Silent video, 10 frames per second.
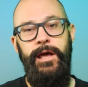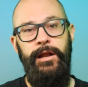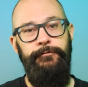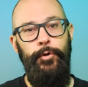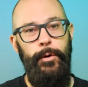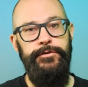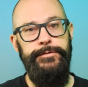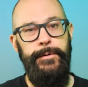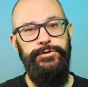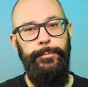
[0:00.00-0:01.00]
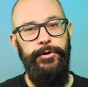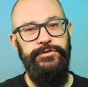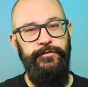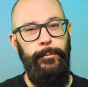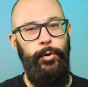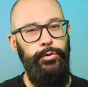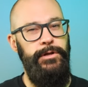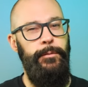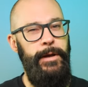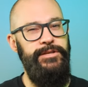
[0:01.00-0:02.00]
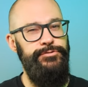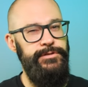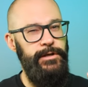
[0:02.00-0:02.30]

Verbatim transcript: and a few other special perks available only to patrons,